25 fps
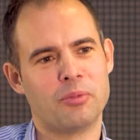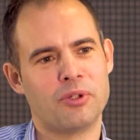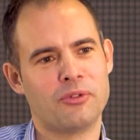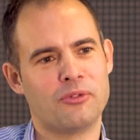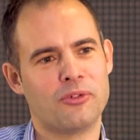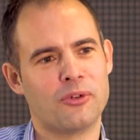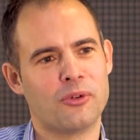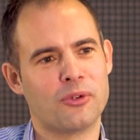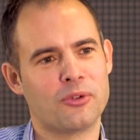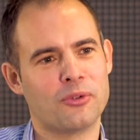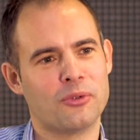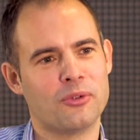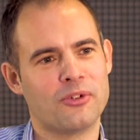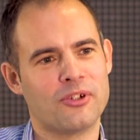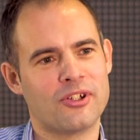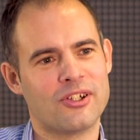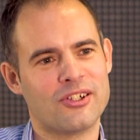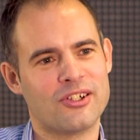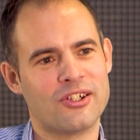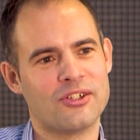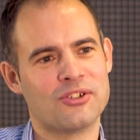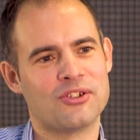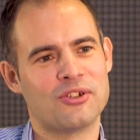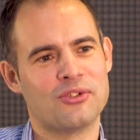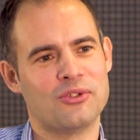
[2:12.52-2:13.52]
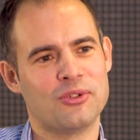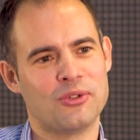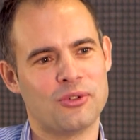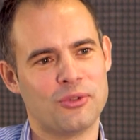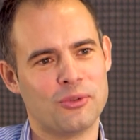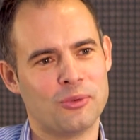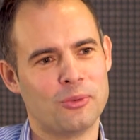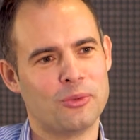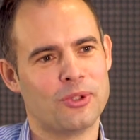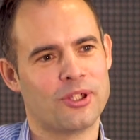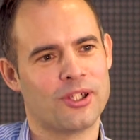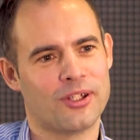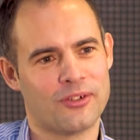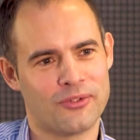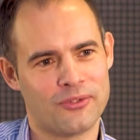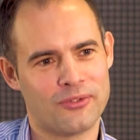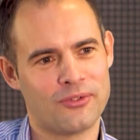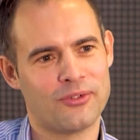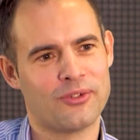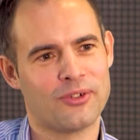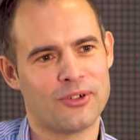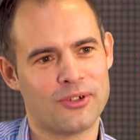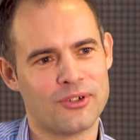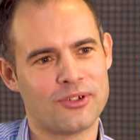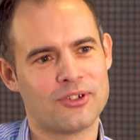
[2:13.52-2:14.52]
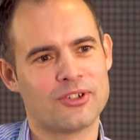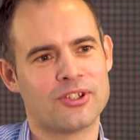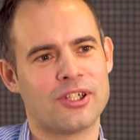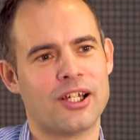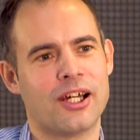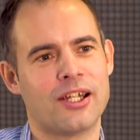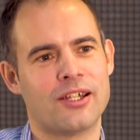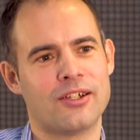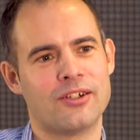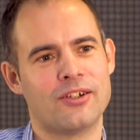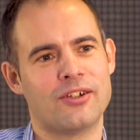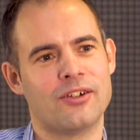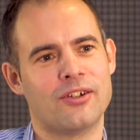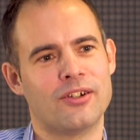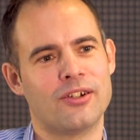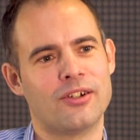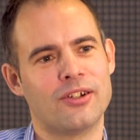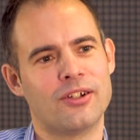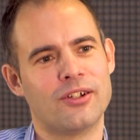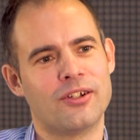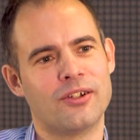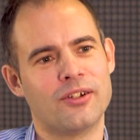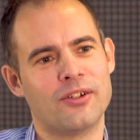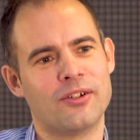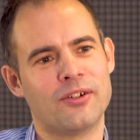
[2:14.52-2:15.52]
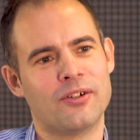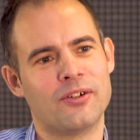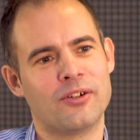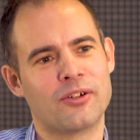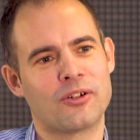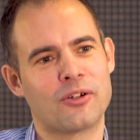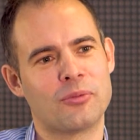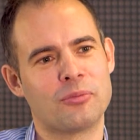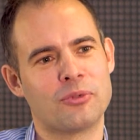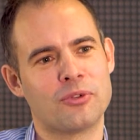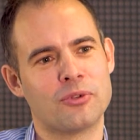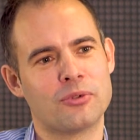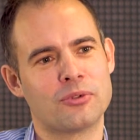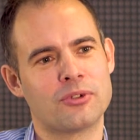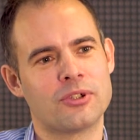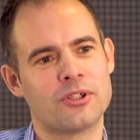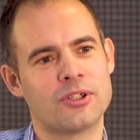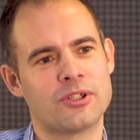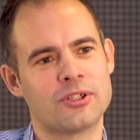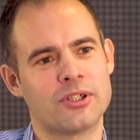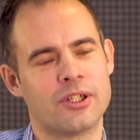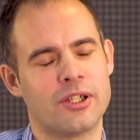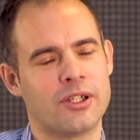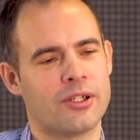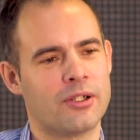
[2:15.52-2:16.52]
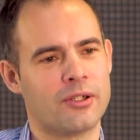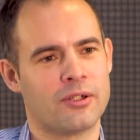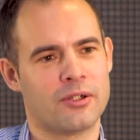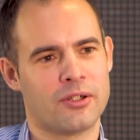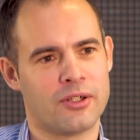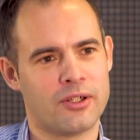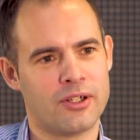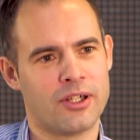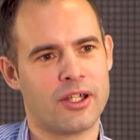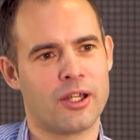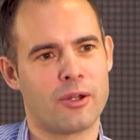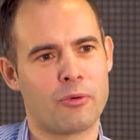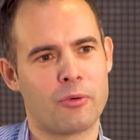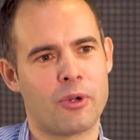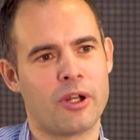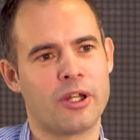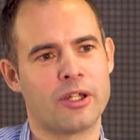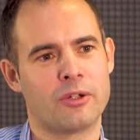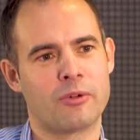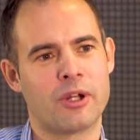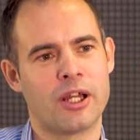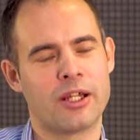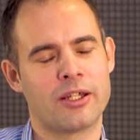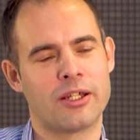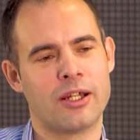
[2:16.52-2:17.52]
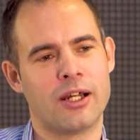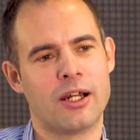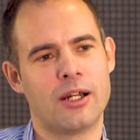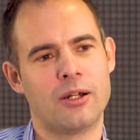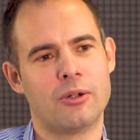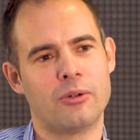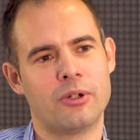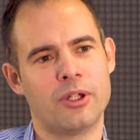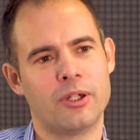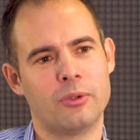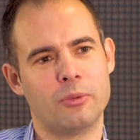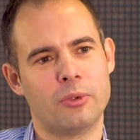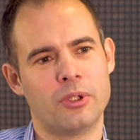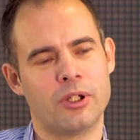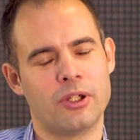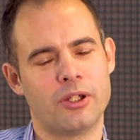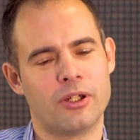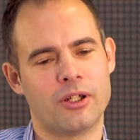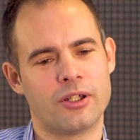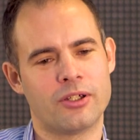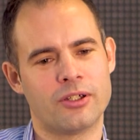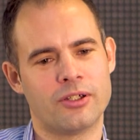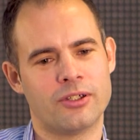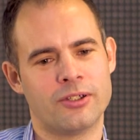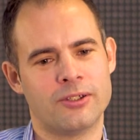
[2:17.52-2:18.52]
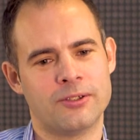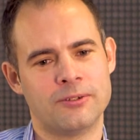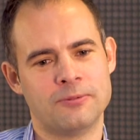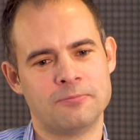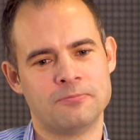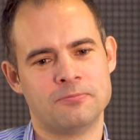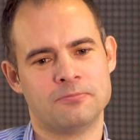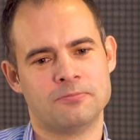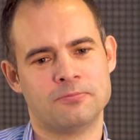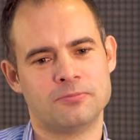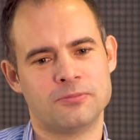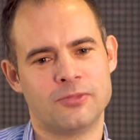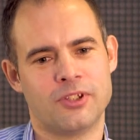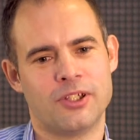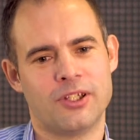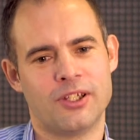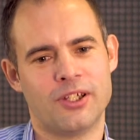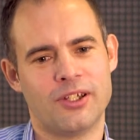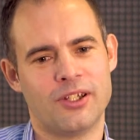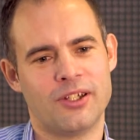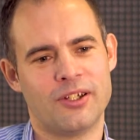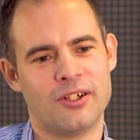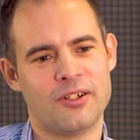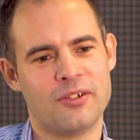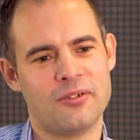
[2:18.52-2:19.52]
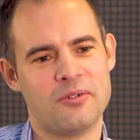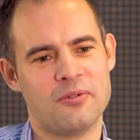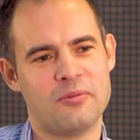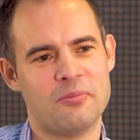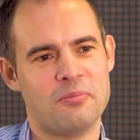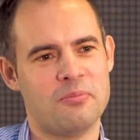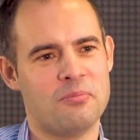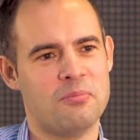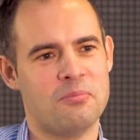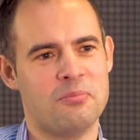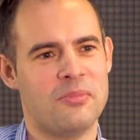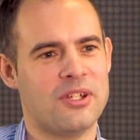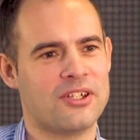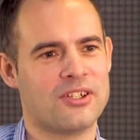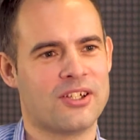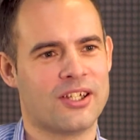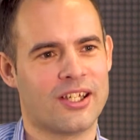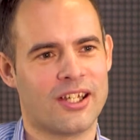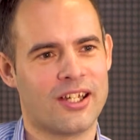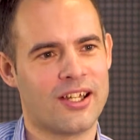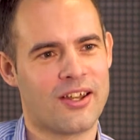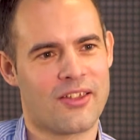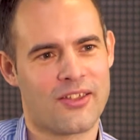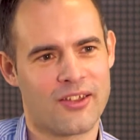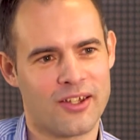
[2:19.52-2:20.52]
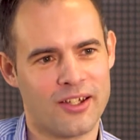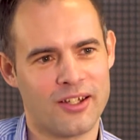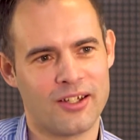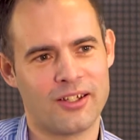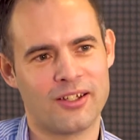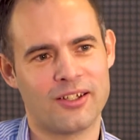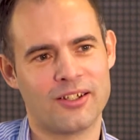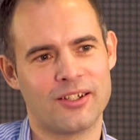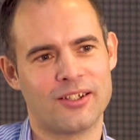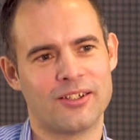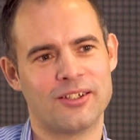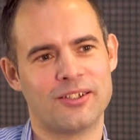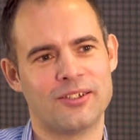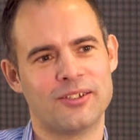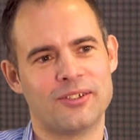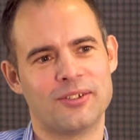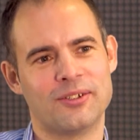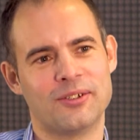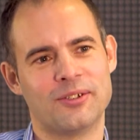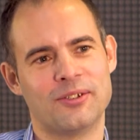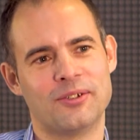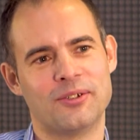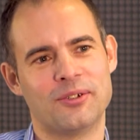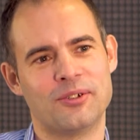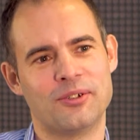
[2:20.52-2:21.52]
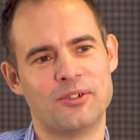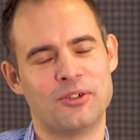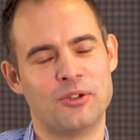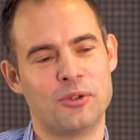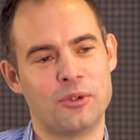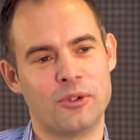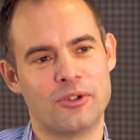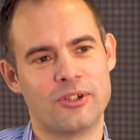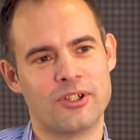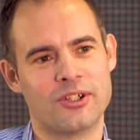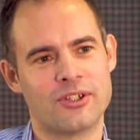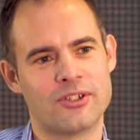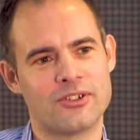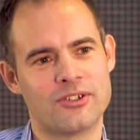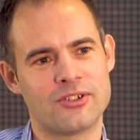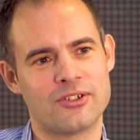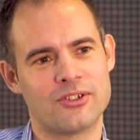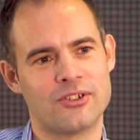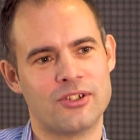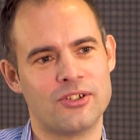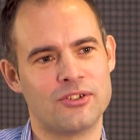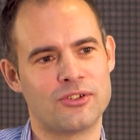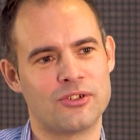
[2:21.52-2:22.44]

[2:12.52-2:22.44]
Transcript: Before doing this interview, we have uh, started uh, the computers and they are running right now and we are not uh, missing anything uh, during this